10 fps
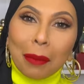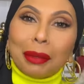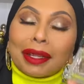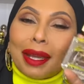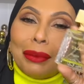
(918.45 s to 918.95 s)

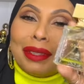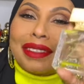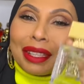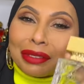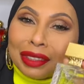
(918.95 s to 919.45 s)
but I would
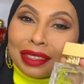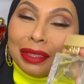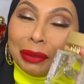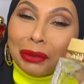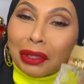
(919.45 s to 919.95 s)
definitely
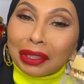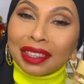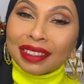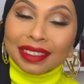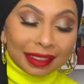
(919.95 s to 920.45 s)
be
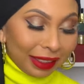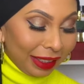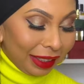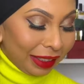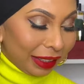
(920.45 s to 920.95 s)
rocking this
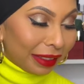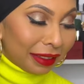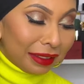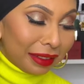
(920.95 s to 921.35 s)
in the